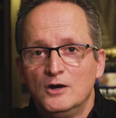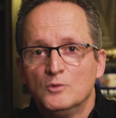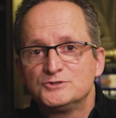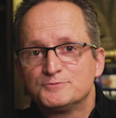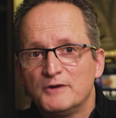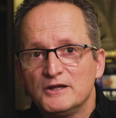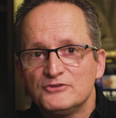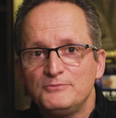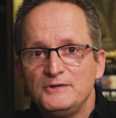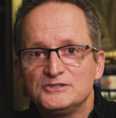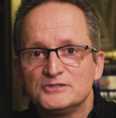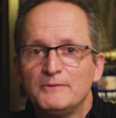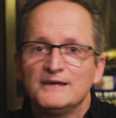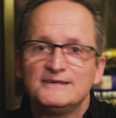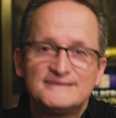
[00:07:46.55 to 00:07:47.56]
Which brings me
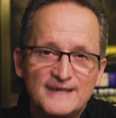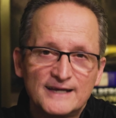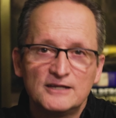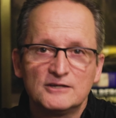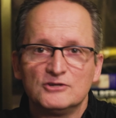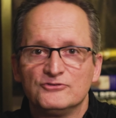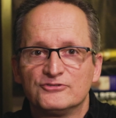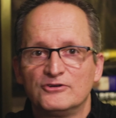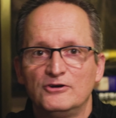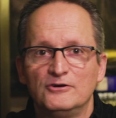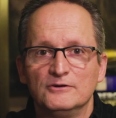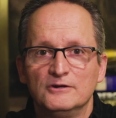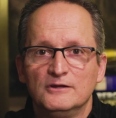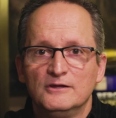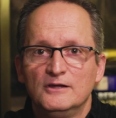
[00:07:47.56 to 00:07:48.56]
to my second
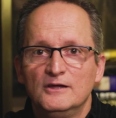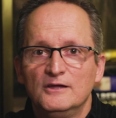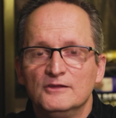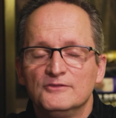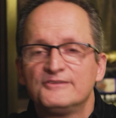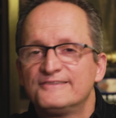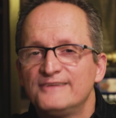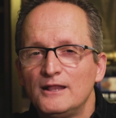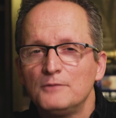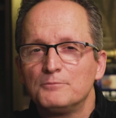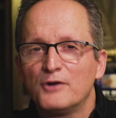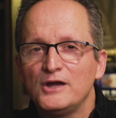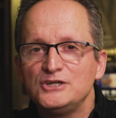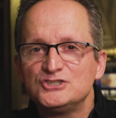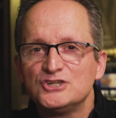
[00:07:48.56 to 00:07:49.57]
concern, the
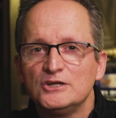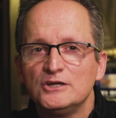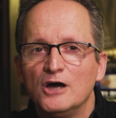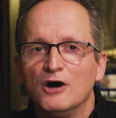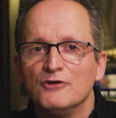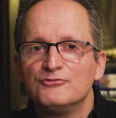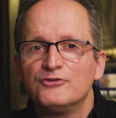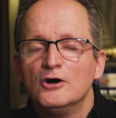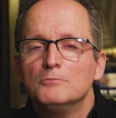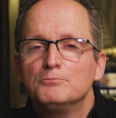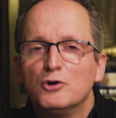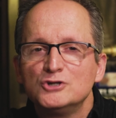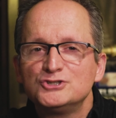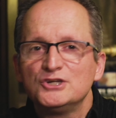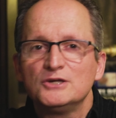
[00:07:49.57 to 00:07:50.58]
celebration of
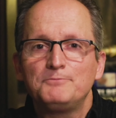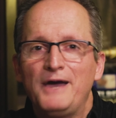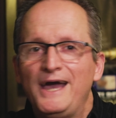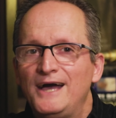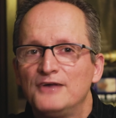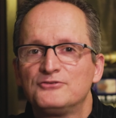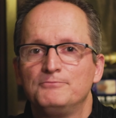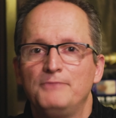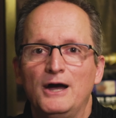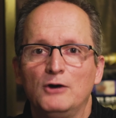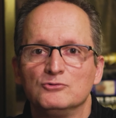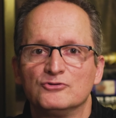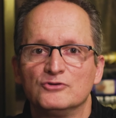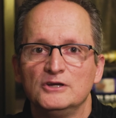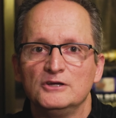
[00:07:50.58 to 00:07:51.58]
pushing past
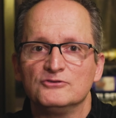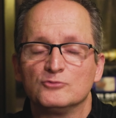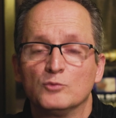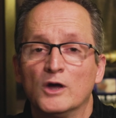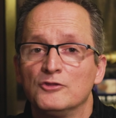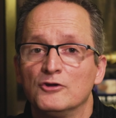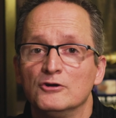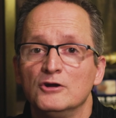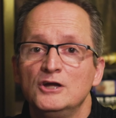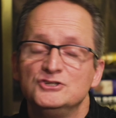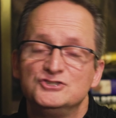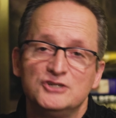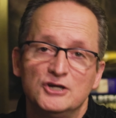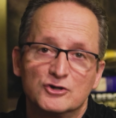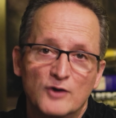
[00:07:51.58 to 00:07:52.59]
boundaries, whether
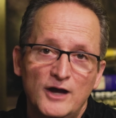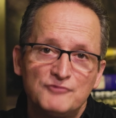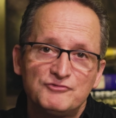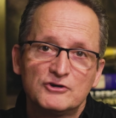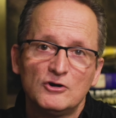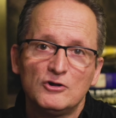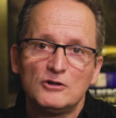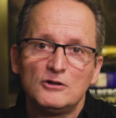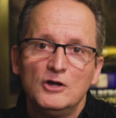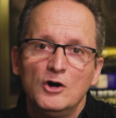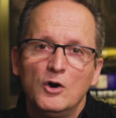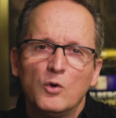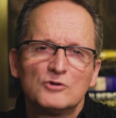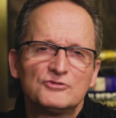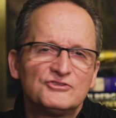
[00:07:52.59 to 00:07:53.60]
geographical
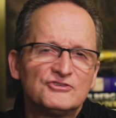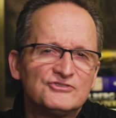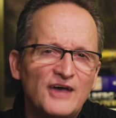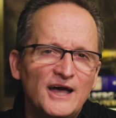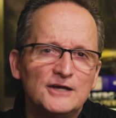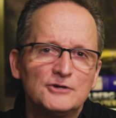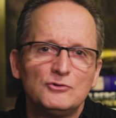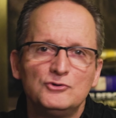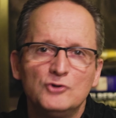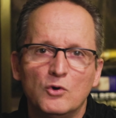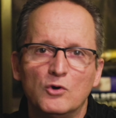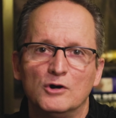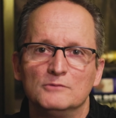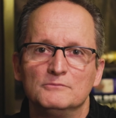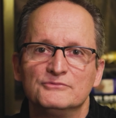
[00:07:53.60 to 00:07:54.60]
or societal
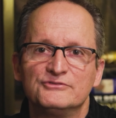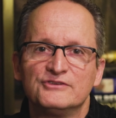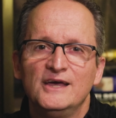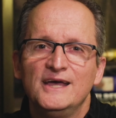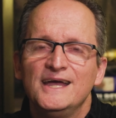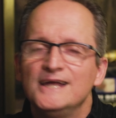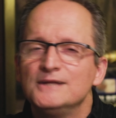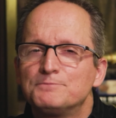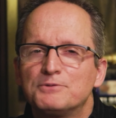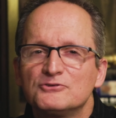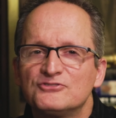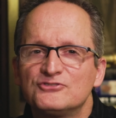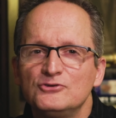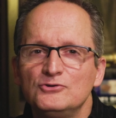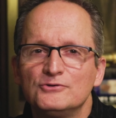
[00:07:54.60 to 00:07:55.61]
norms, in
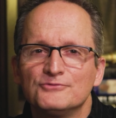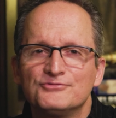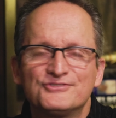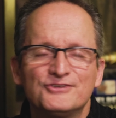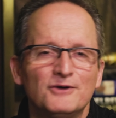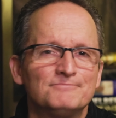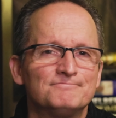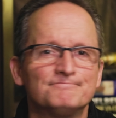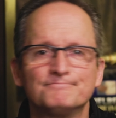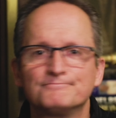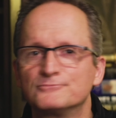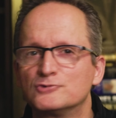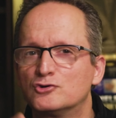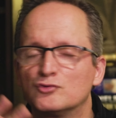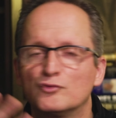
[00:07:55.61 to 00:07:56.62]
pursuit of
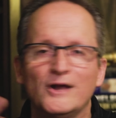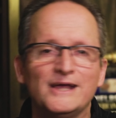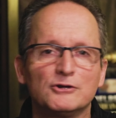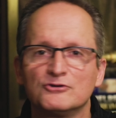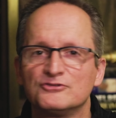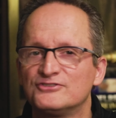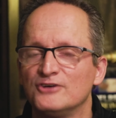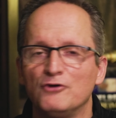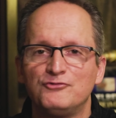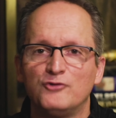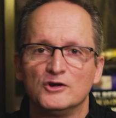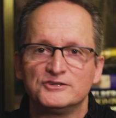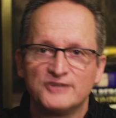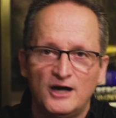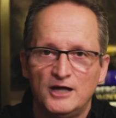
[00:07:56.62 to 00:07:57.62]
some greater
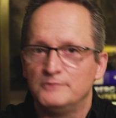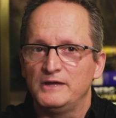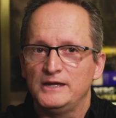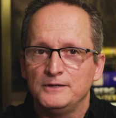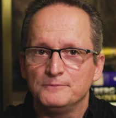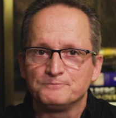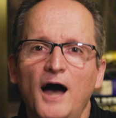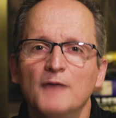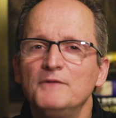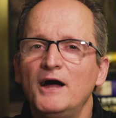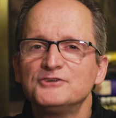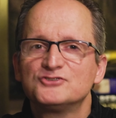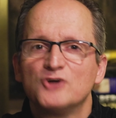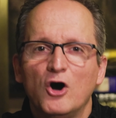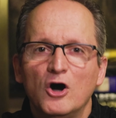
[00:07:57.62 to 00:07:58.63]
self-autonomy. I'm
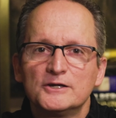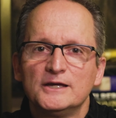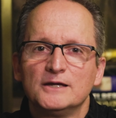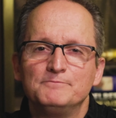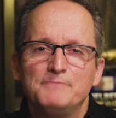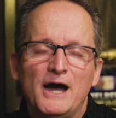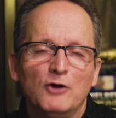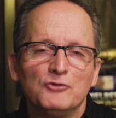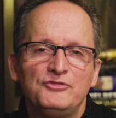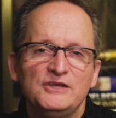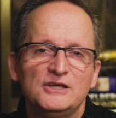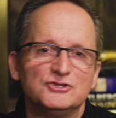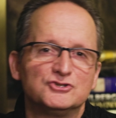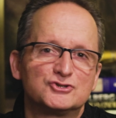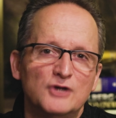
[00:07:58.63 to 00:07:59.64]
not talking about
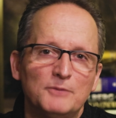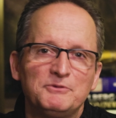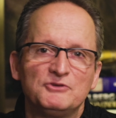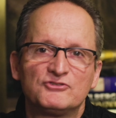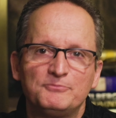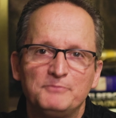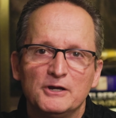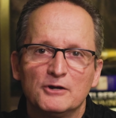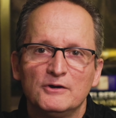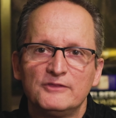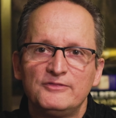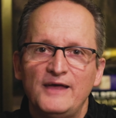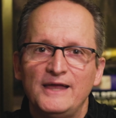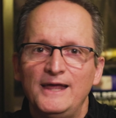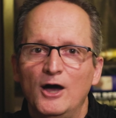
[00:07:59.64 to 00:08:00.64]
the intrepid
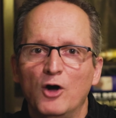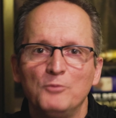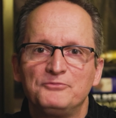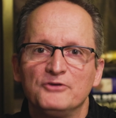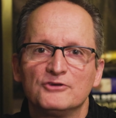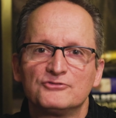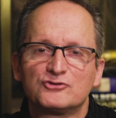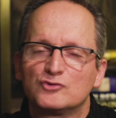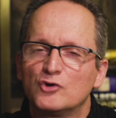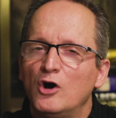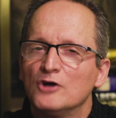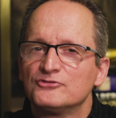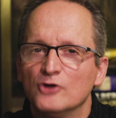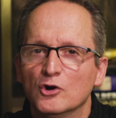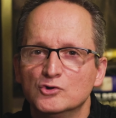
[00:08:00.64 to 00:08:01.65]
spirit that helped us cross